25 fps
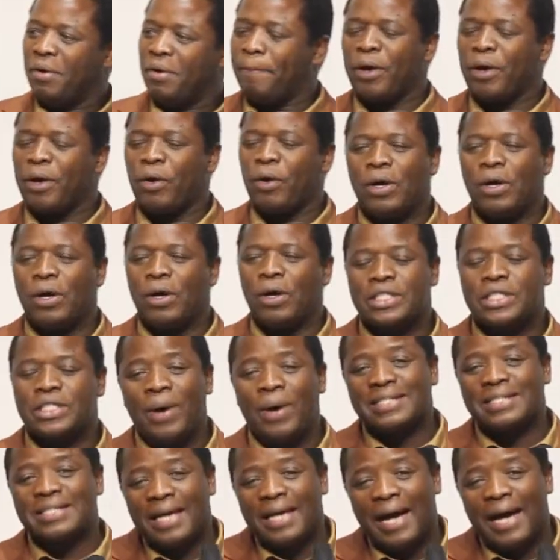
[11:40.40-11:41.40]
because he
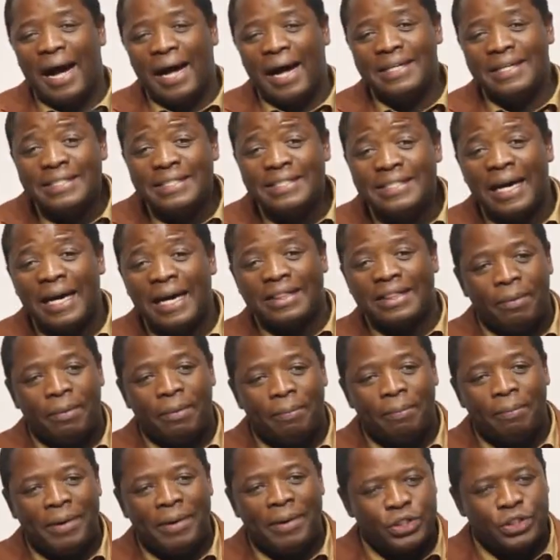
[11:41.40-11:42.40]
was under the
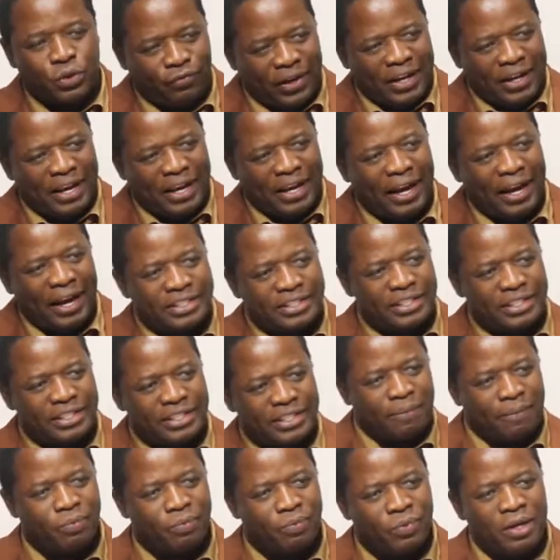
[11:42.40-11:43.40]
ministry of Elijah.
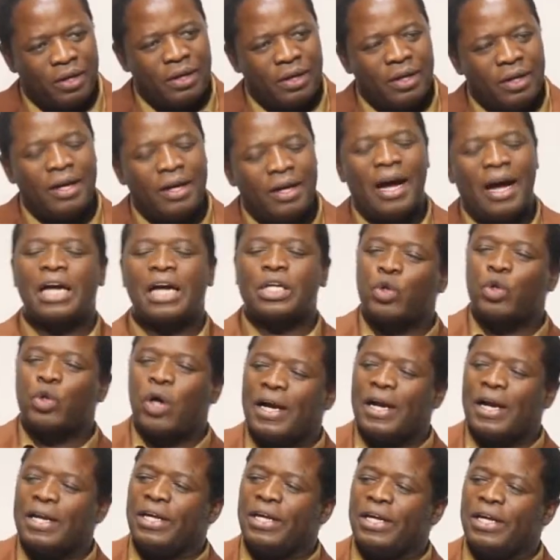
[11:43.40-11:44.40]

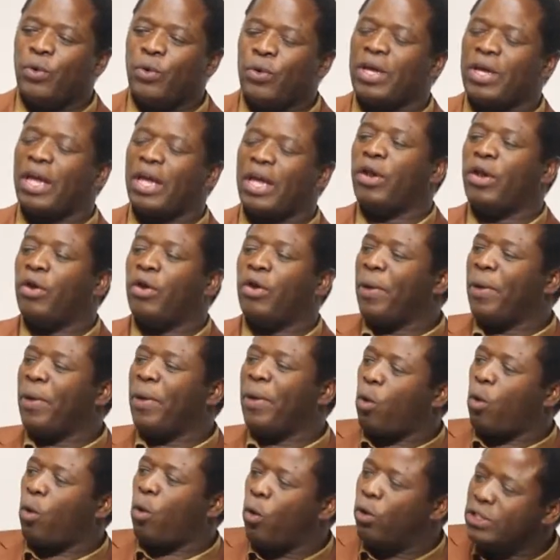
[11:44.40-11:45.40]
Actually, you cannot be
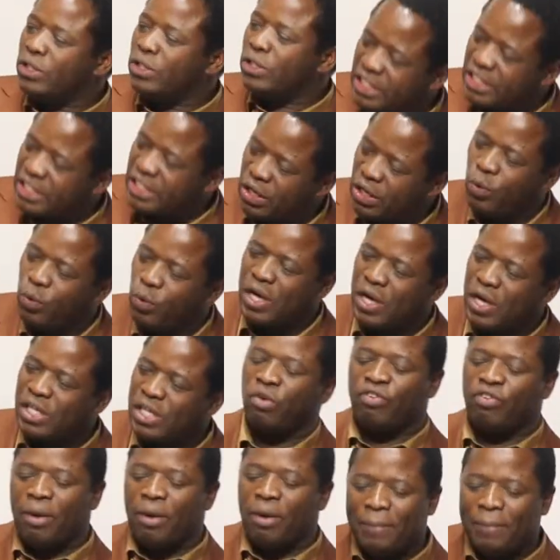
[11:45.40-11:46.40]
a continuation
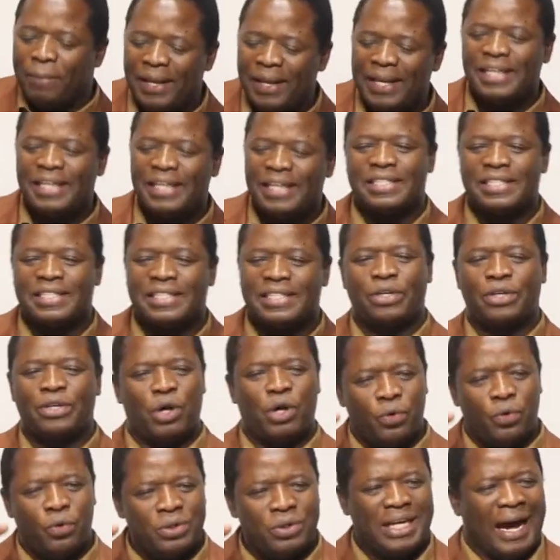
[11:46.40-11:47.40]
of a ministry that you
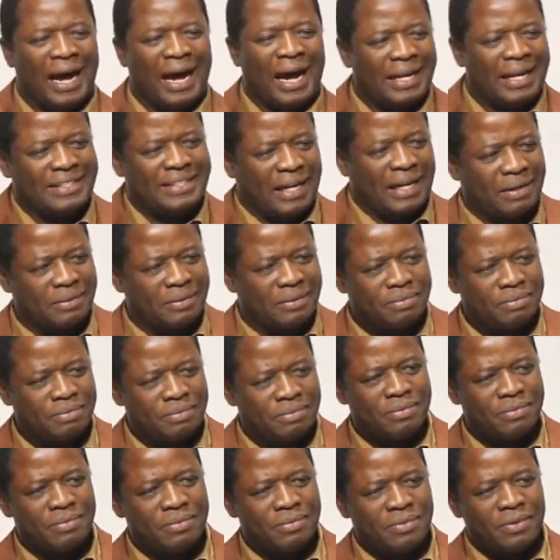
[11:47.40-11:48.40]
are not under.
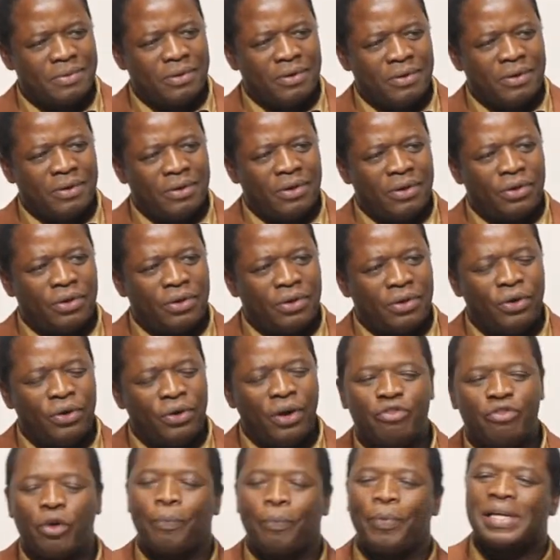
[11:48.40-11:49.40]
You
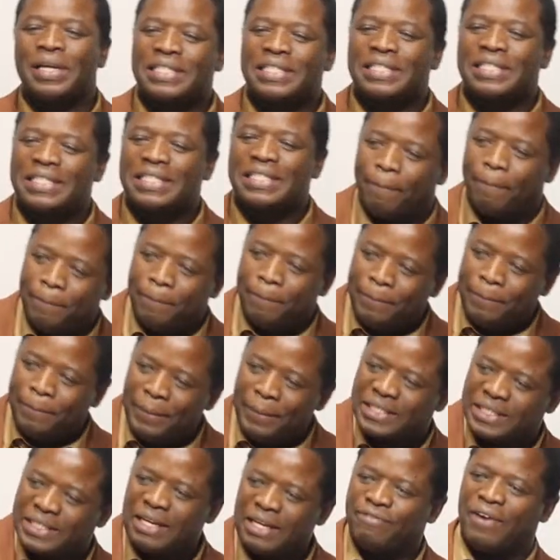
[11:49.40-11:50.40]
have to be
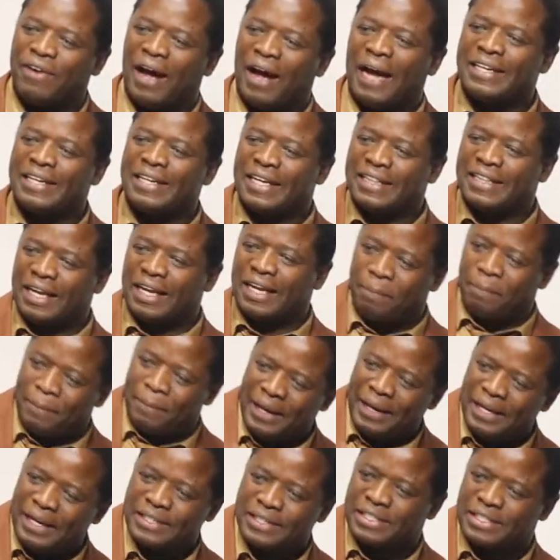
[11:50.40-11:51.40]
submissive under that
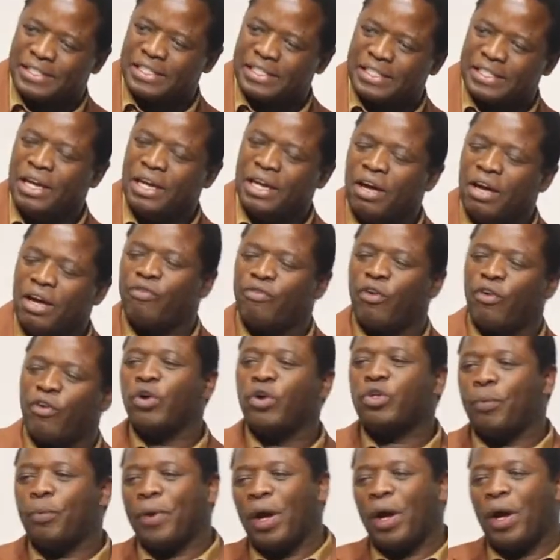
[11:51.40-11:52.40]
ministry for
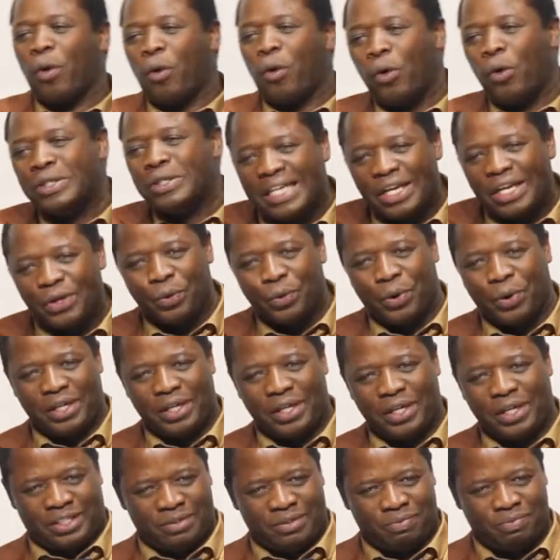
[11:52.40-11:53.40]
you to be a
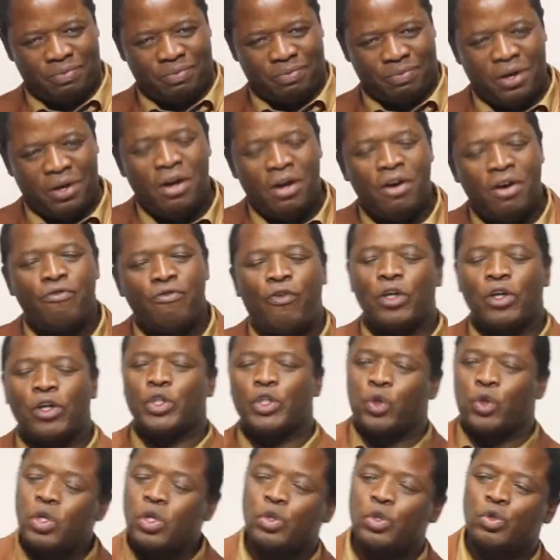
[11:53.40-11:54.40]
continuation. For
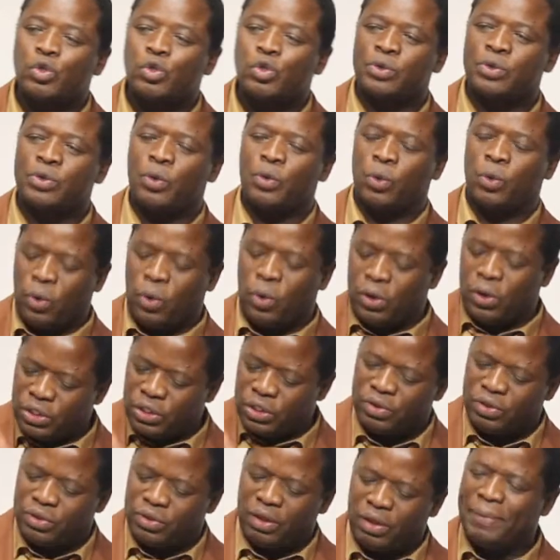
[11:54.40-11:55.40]
Joshua to
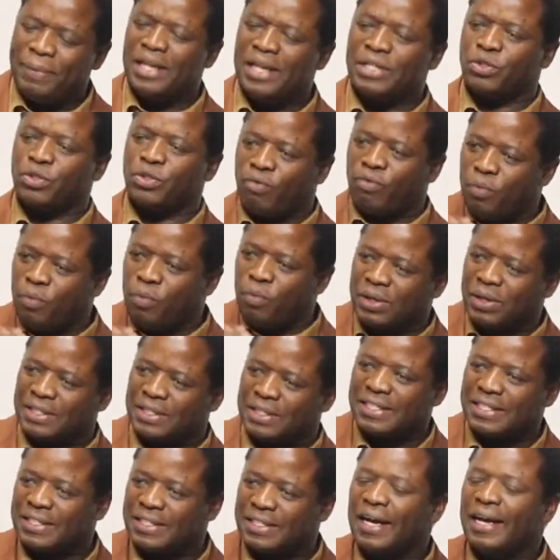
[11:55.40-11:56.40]
continue the ministry of
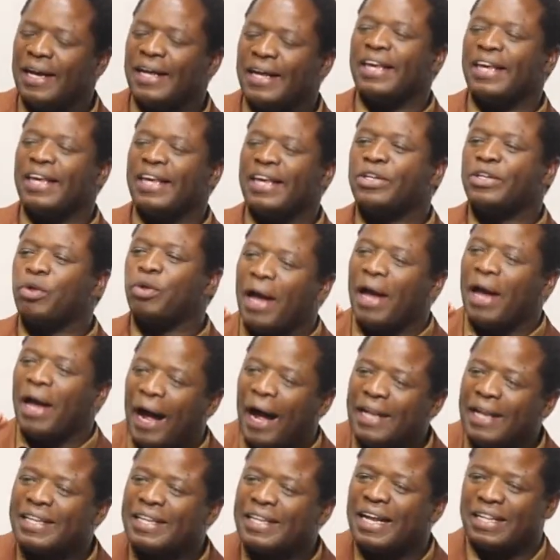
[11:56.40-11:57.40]
Moses, he had to be
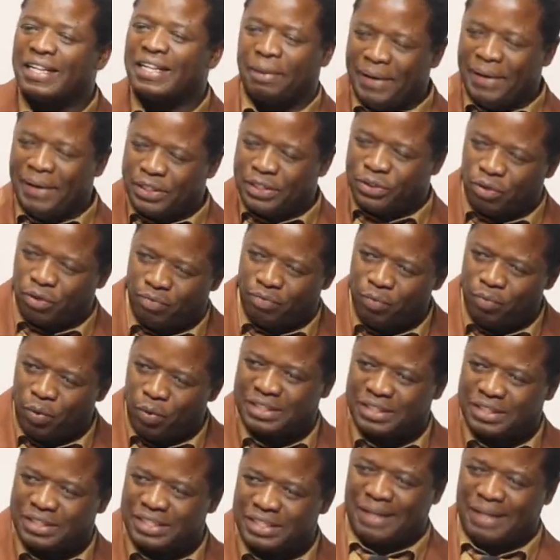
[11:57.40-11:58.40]
under the ministry of
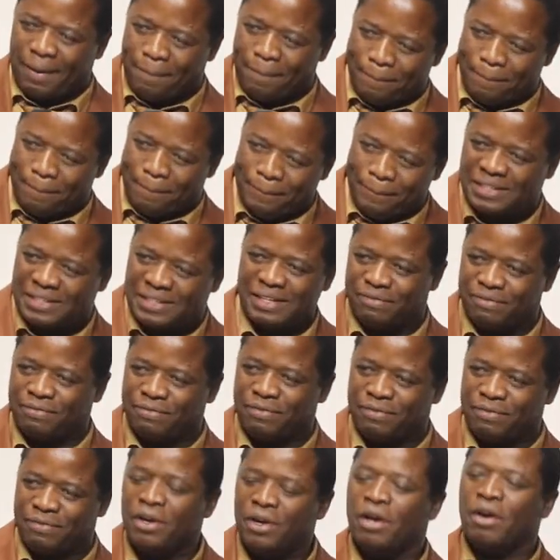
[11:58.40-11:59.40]
Moses,
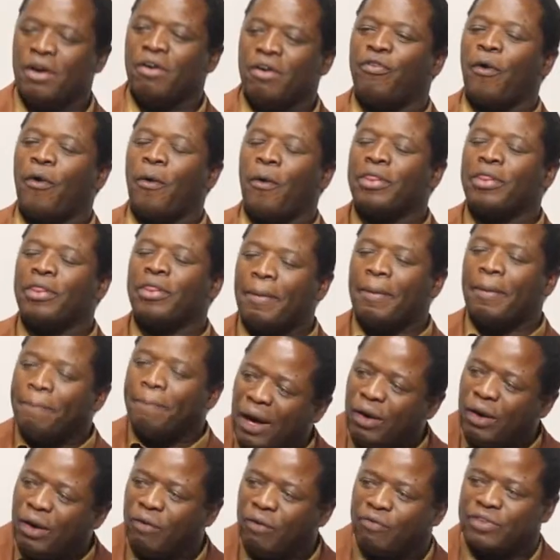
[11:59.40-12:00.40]
submissive. For the
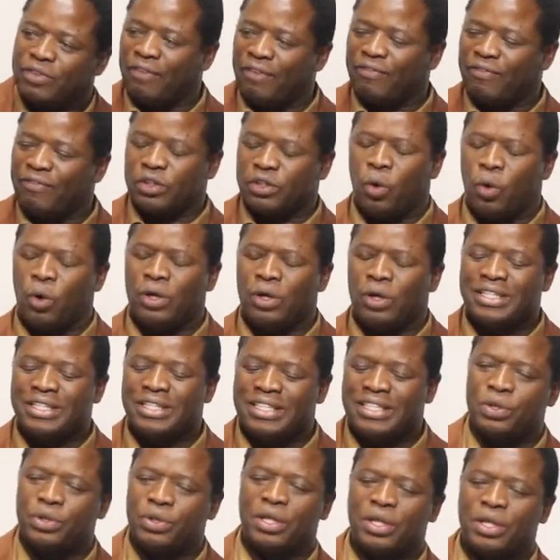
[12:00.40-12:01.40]
men of David to
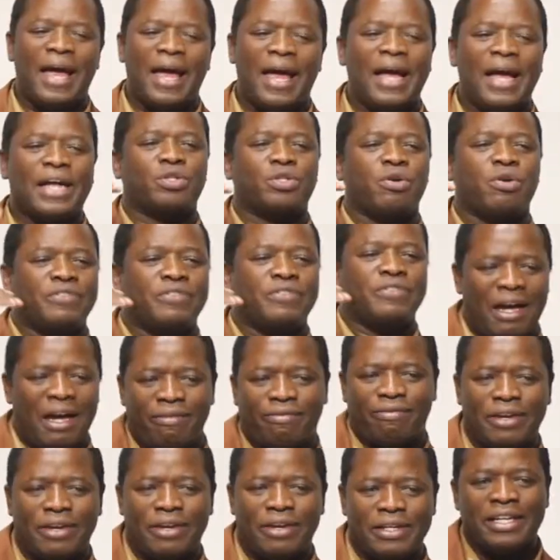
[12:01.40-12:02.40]
continue the acts of
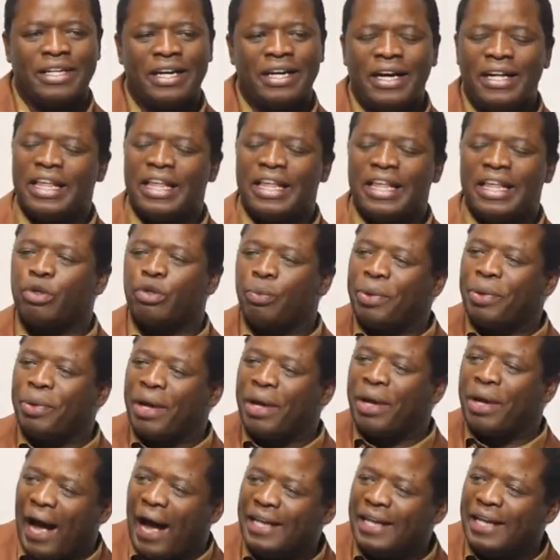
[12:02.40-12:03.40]
David, they had to be
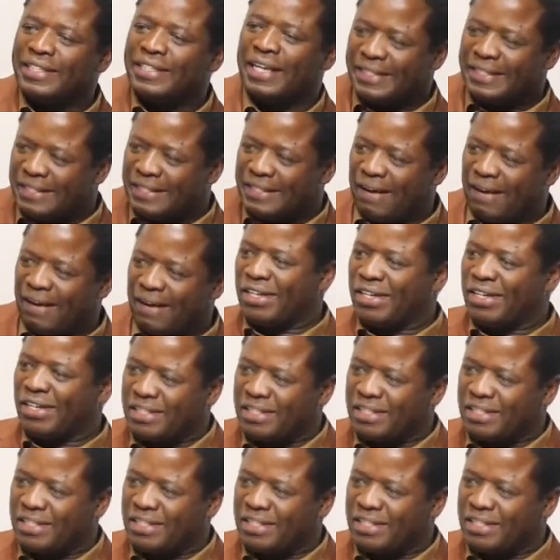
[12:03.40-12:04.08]
under David,